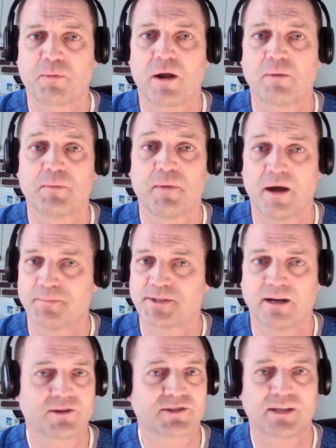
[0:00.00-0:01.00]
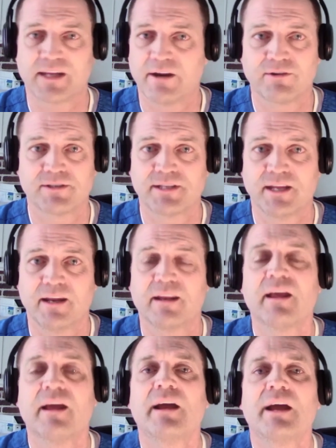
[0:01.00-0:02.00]
problem upstairs,
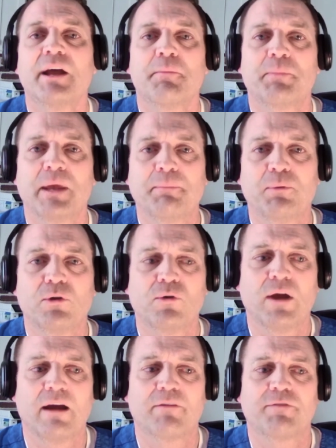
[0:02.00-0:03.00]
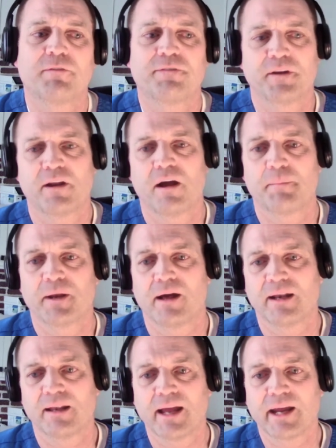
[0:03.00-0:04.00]
guaranteed. People who have
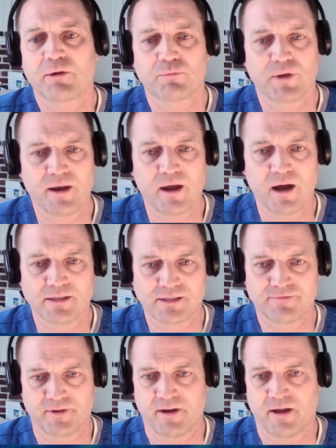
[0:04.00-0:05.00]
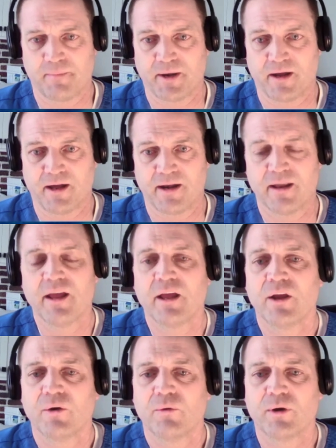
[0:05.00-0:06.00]
phenomenon like Raynaud's phenomenon,
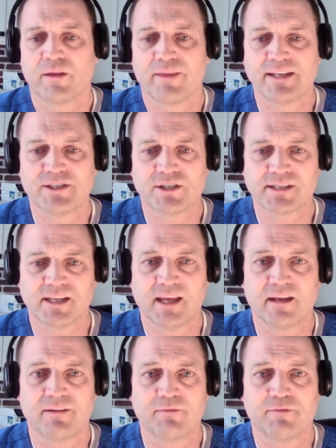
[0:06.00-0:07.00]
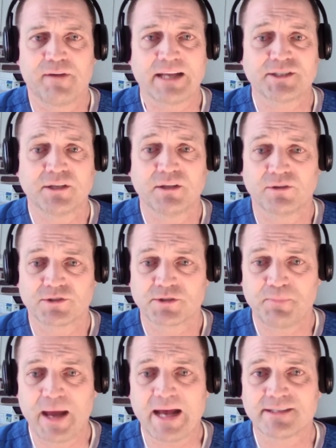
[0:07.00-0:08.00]
where they just get vascular
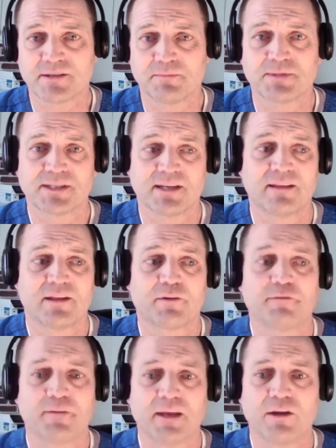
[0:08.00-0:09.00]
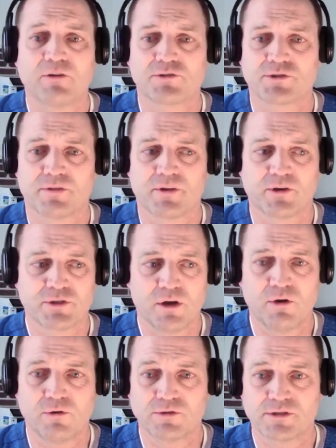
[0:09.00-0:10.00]
spasms in their fingers or their
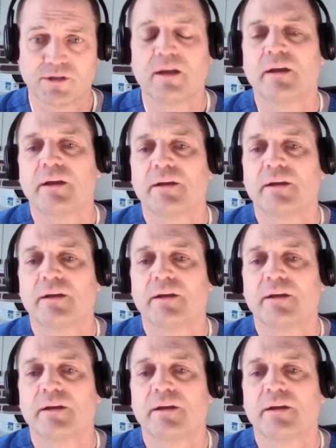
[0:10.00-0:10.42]
toes.